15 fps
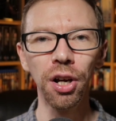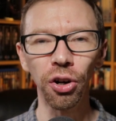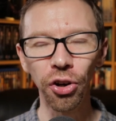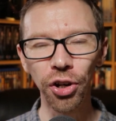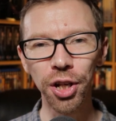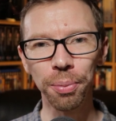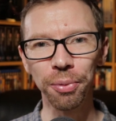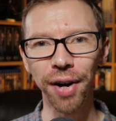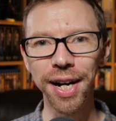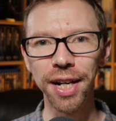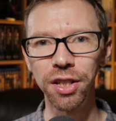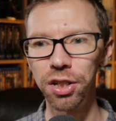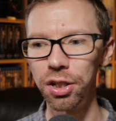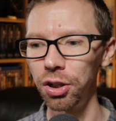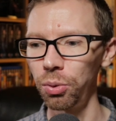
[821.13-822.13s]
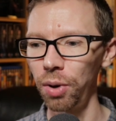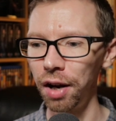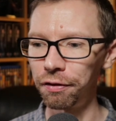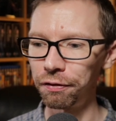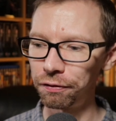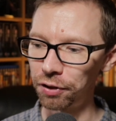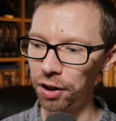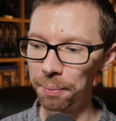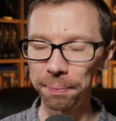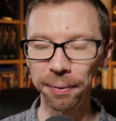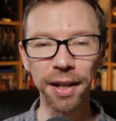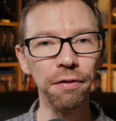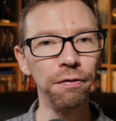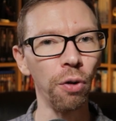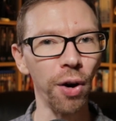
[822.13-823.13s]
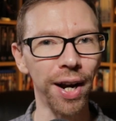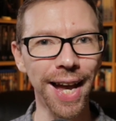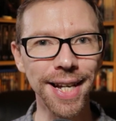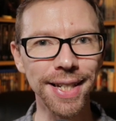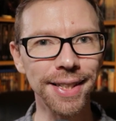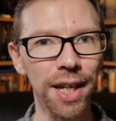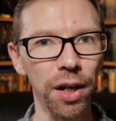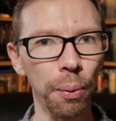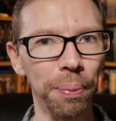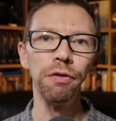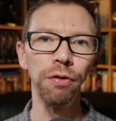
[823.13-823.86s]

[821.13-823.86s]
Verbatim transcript: or you upgraded to a complete 4K setup,